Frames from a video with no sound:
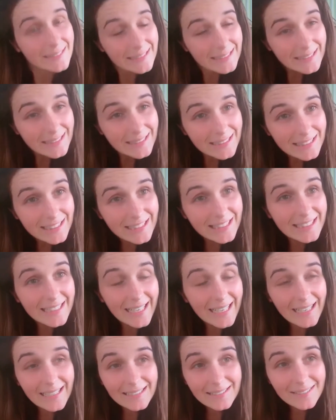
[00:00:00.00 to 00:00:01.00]
you
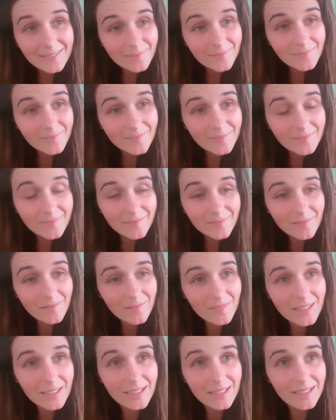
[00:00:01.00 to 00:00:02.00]
can't
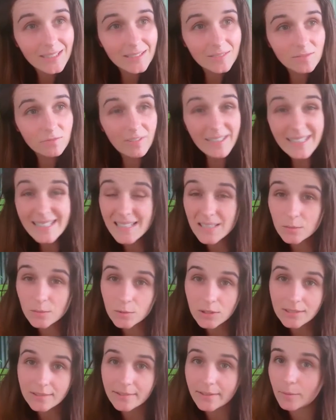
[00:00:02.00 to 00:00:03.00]
reason
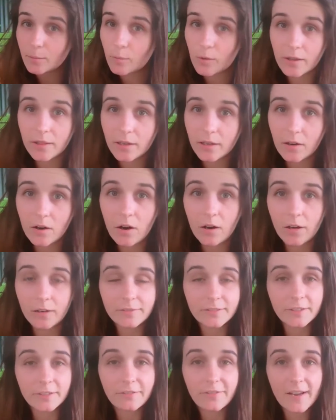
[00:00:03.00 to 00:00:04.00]
with them when they're high off their
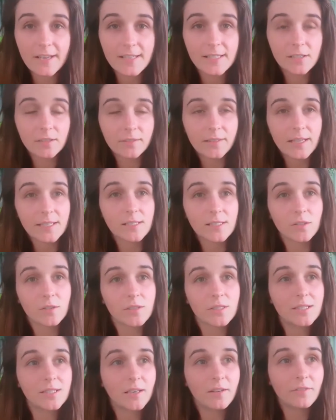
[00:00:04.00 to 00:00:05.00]
face on that sort of
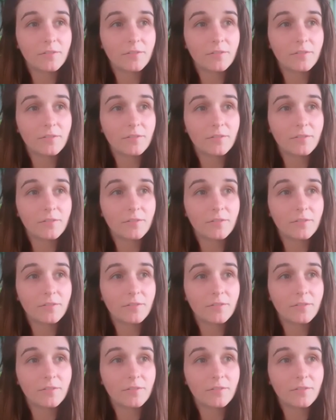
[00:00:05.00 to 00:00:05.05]
stuff.